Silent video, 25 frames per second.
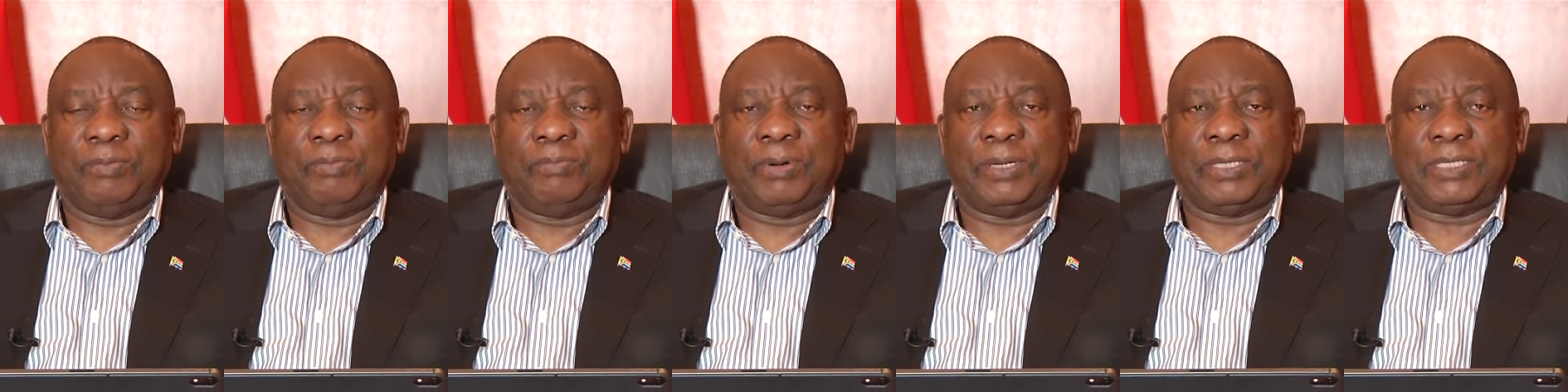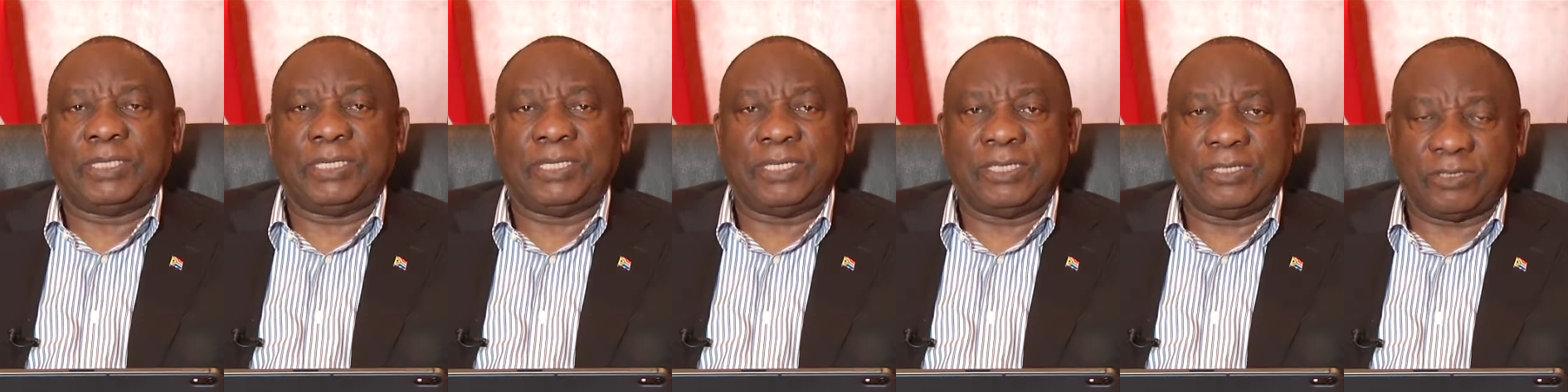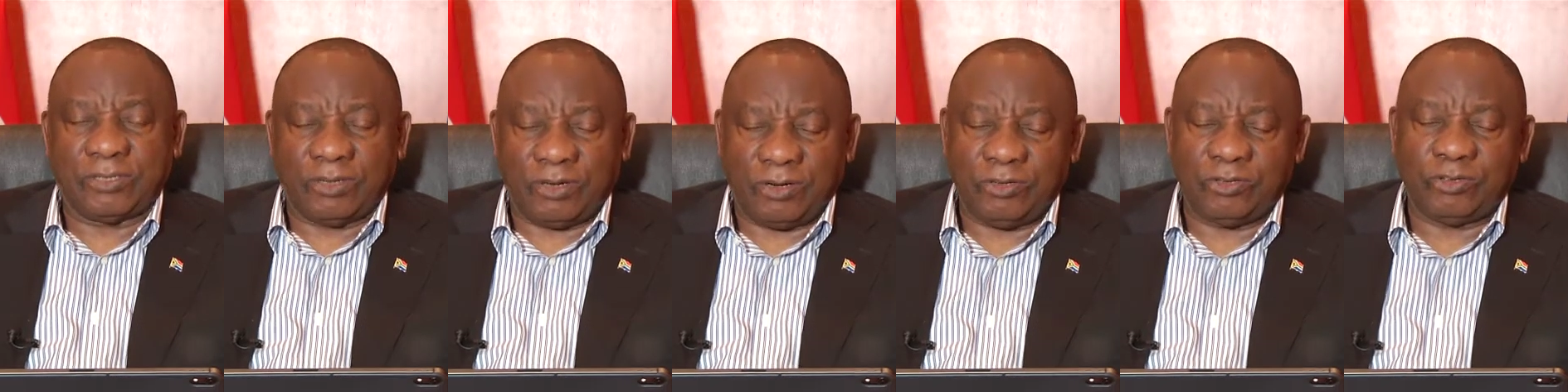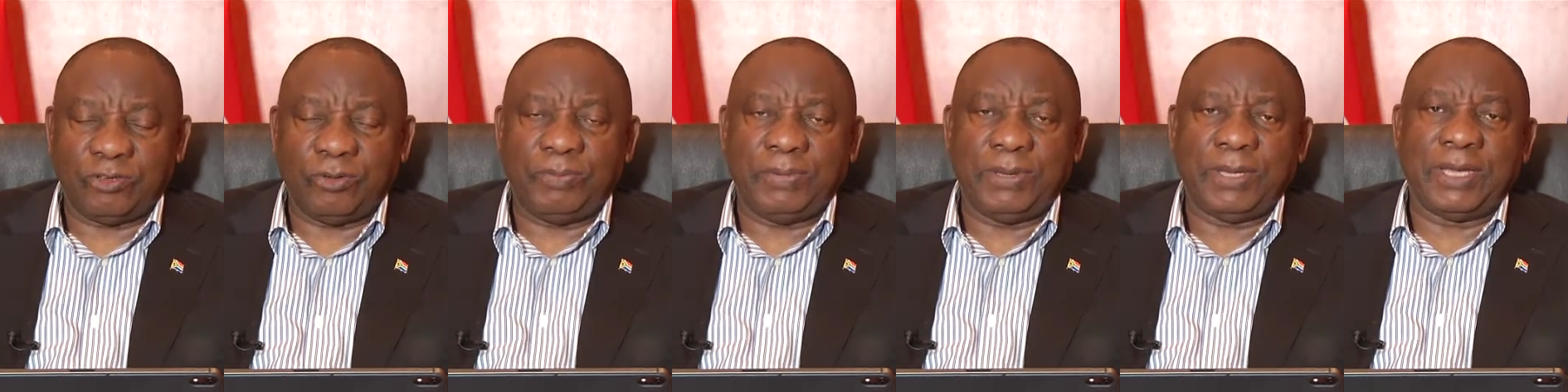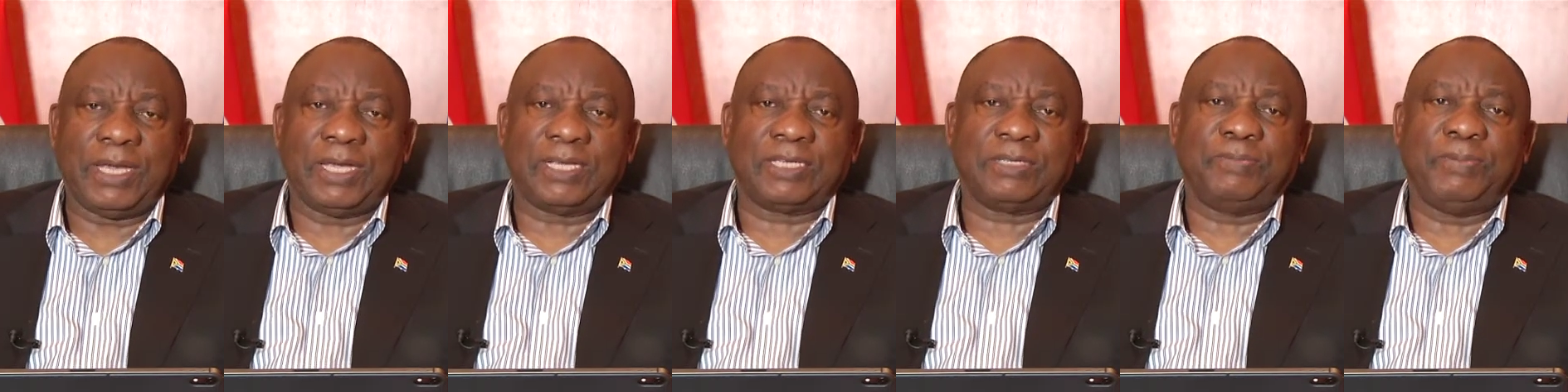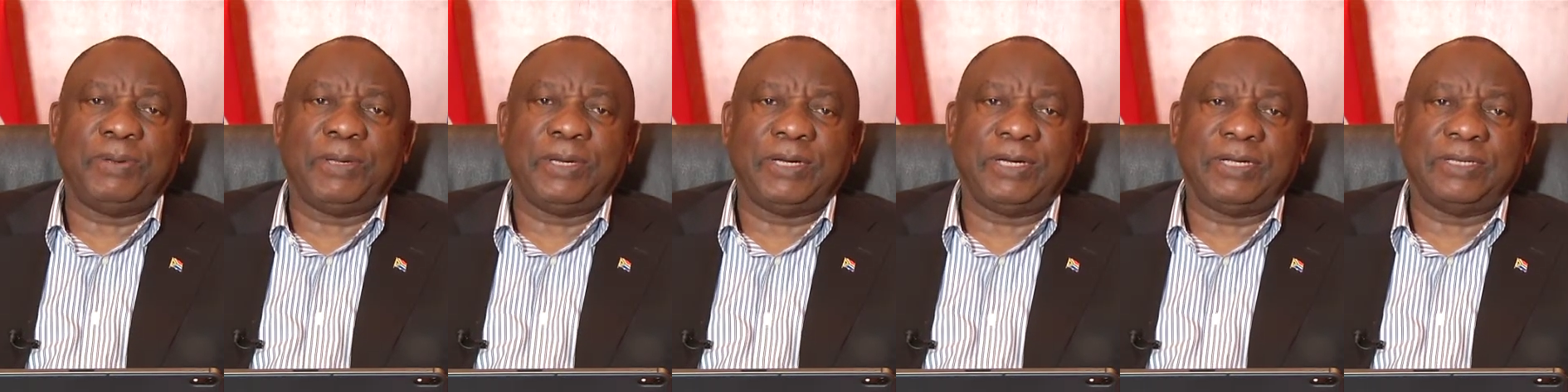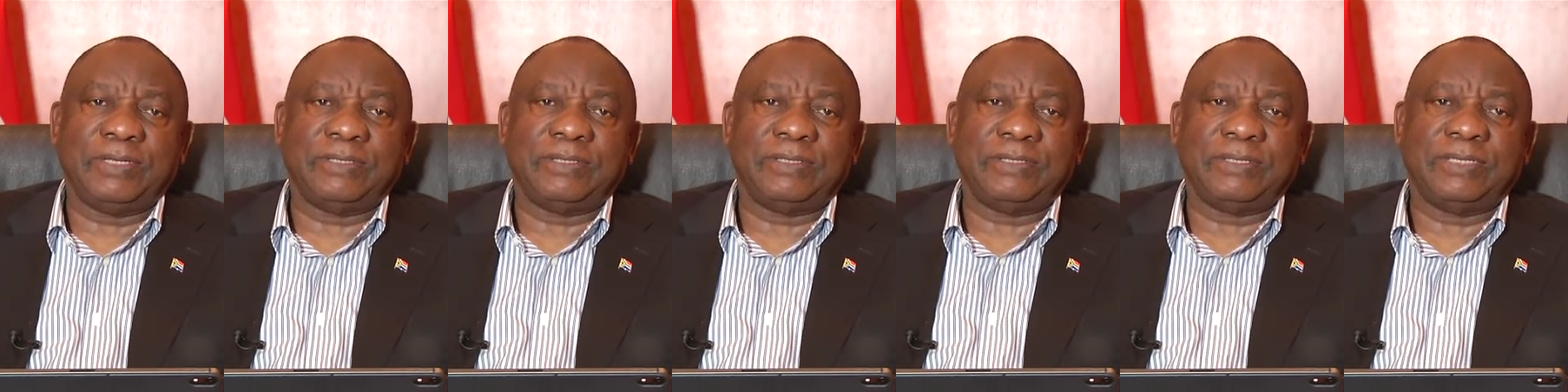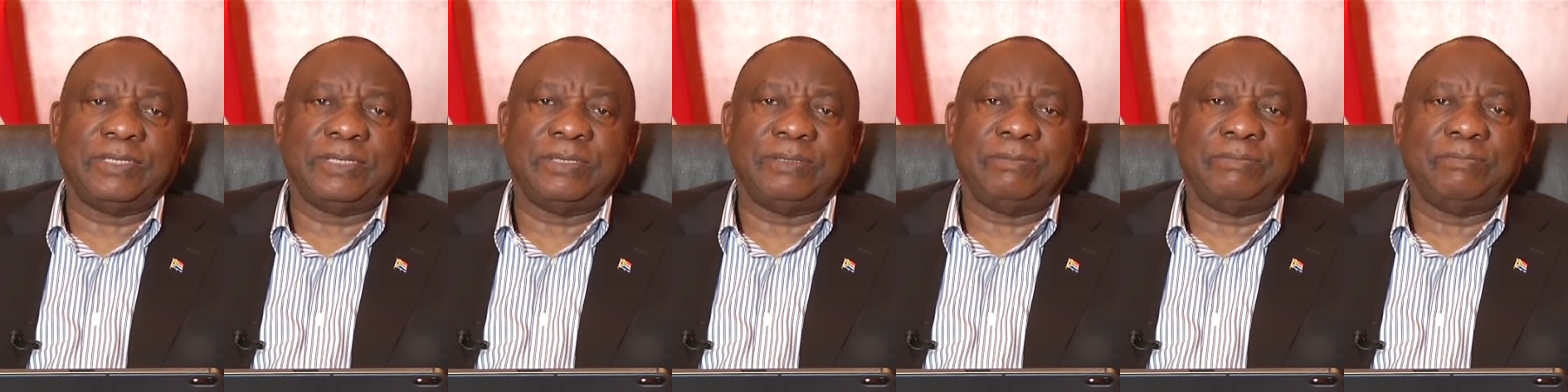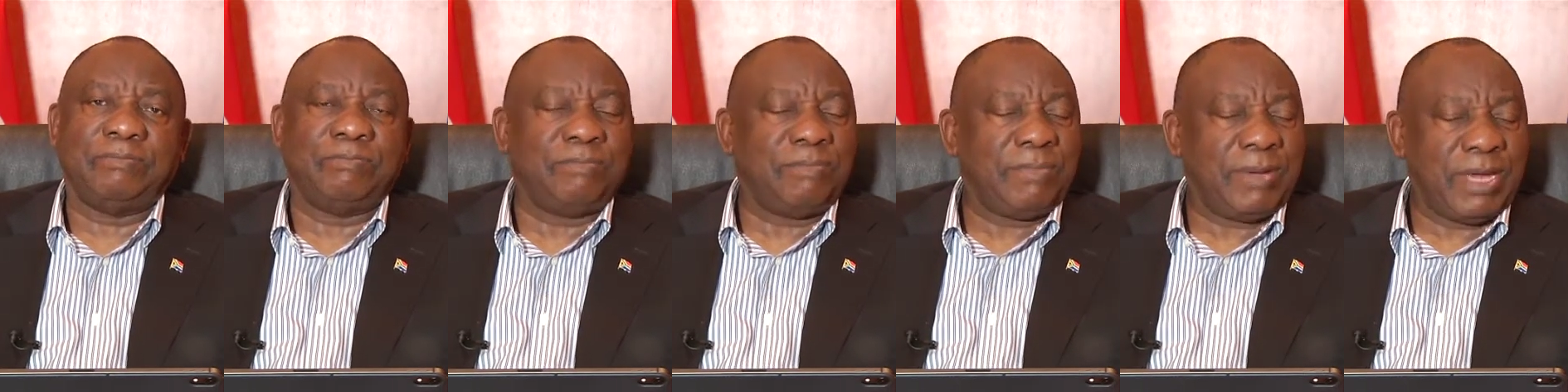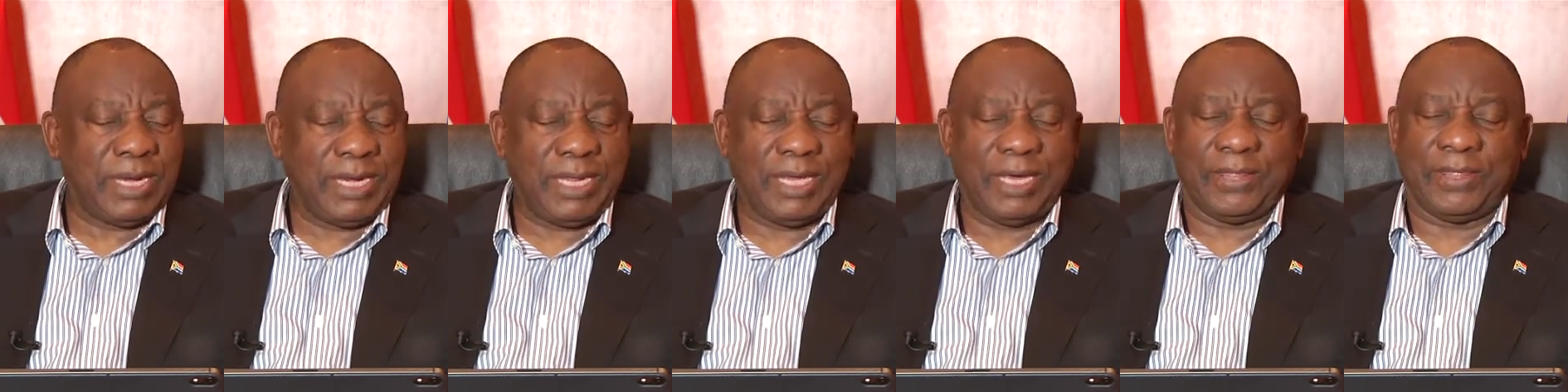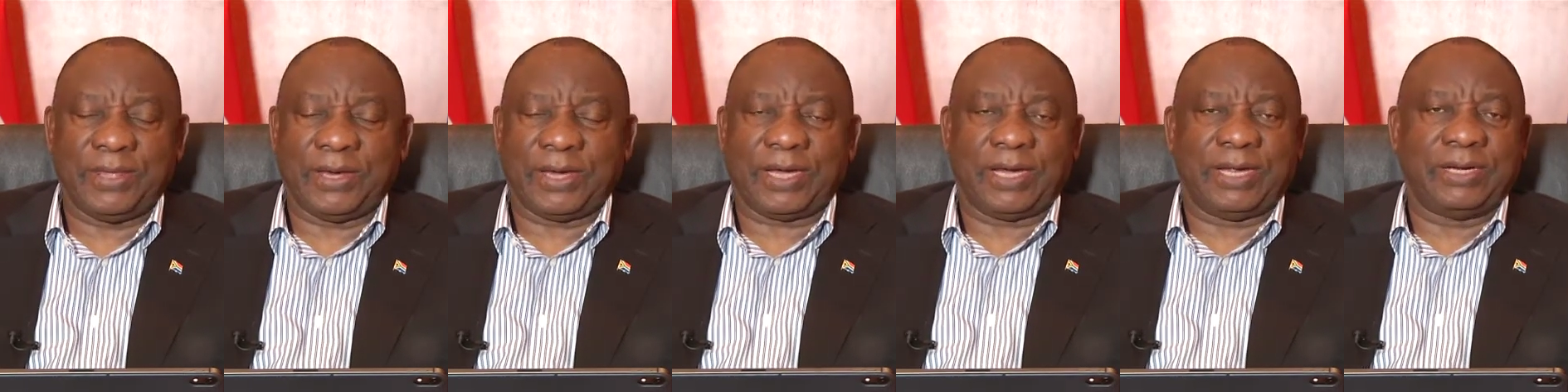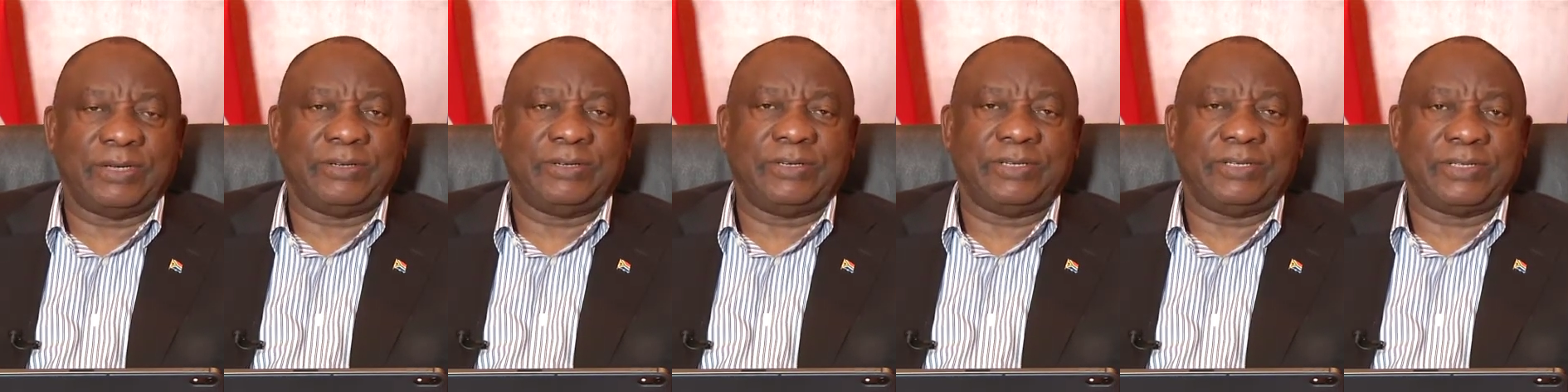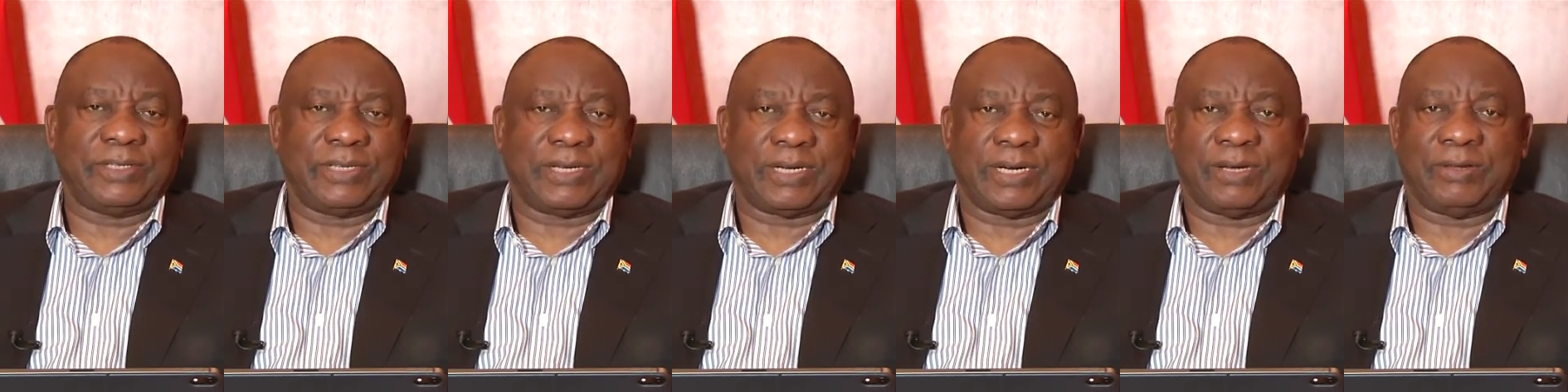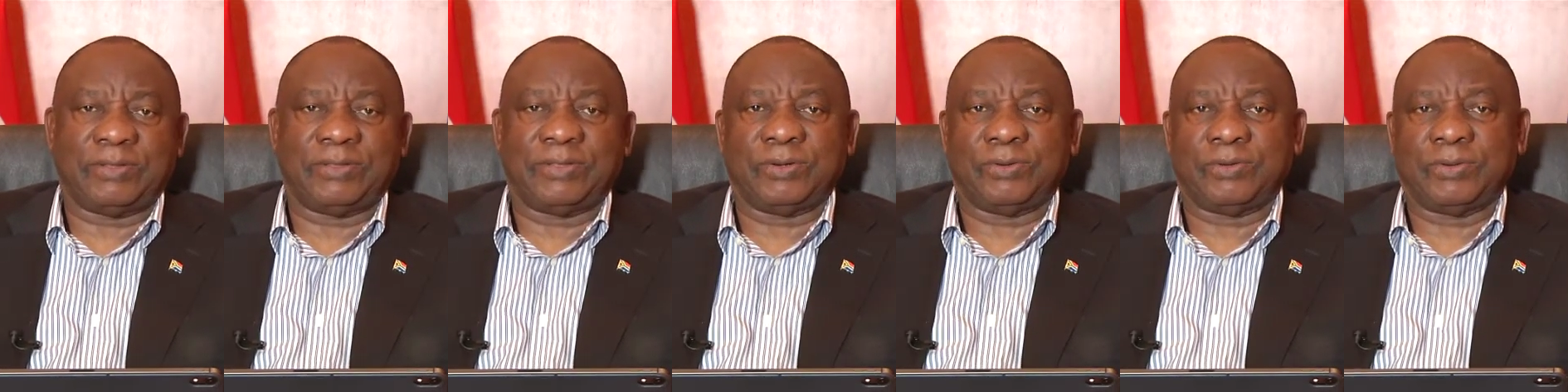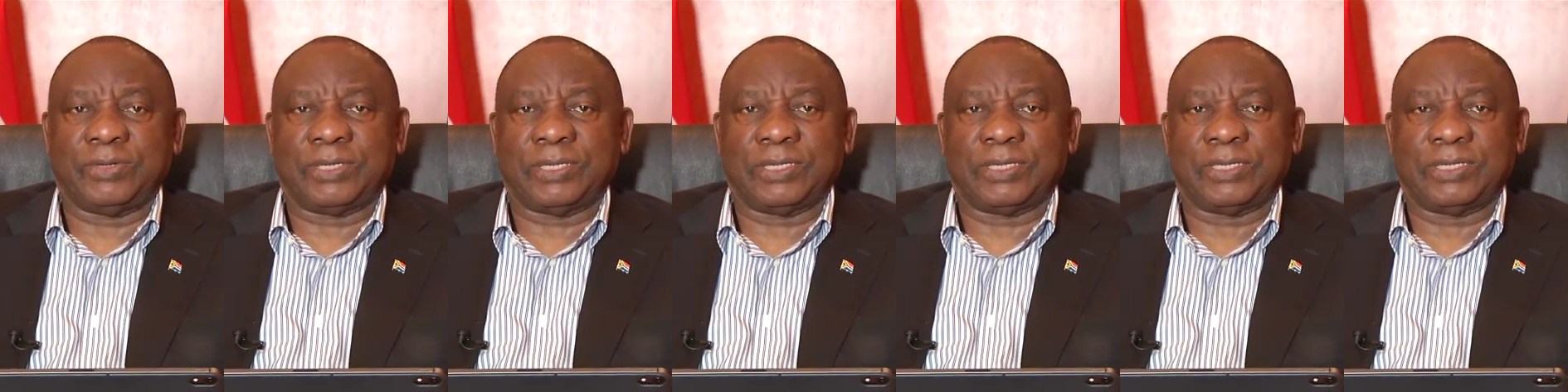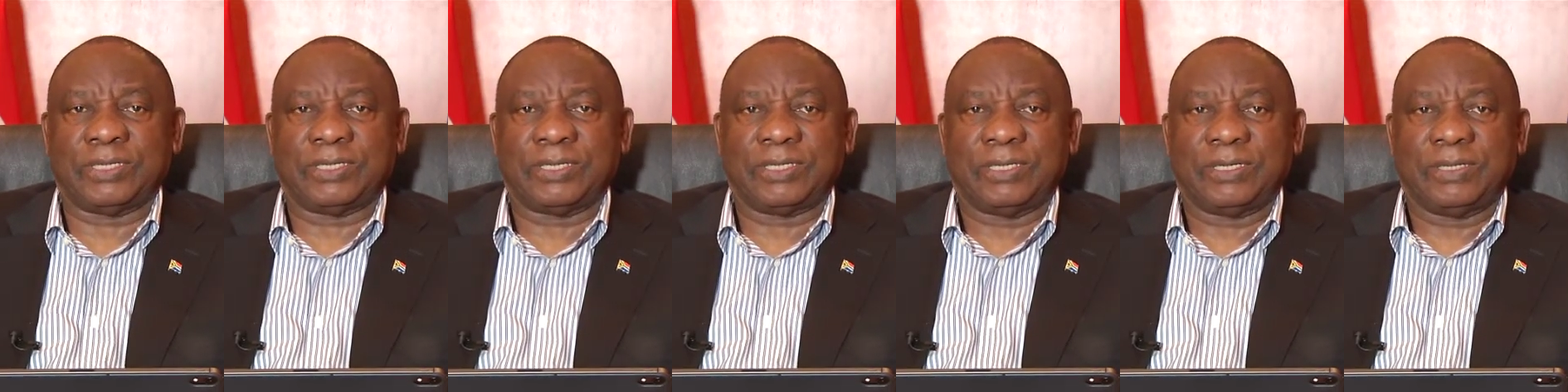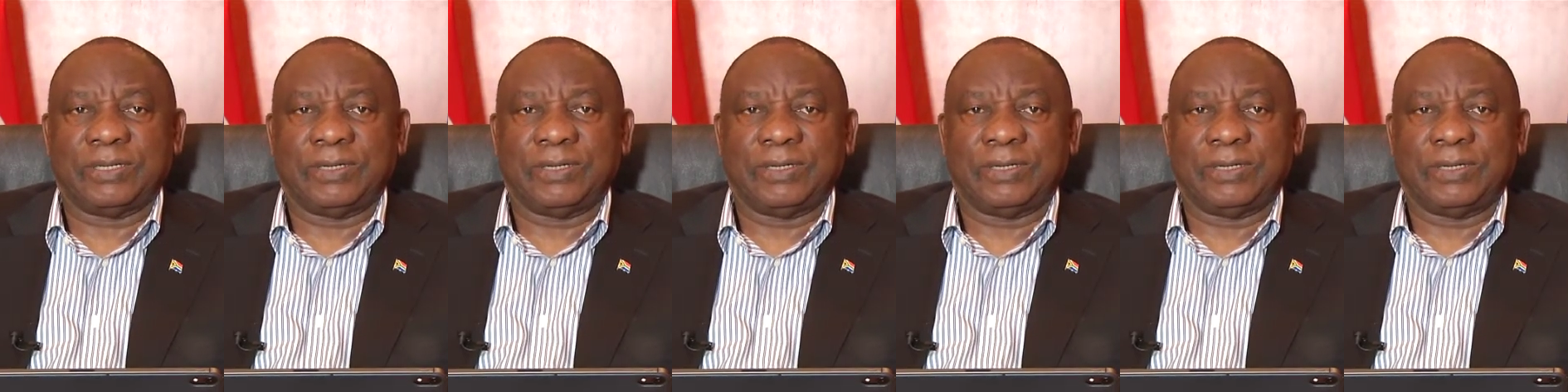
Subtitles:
But it is also being experienced in many other countries around the world.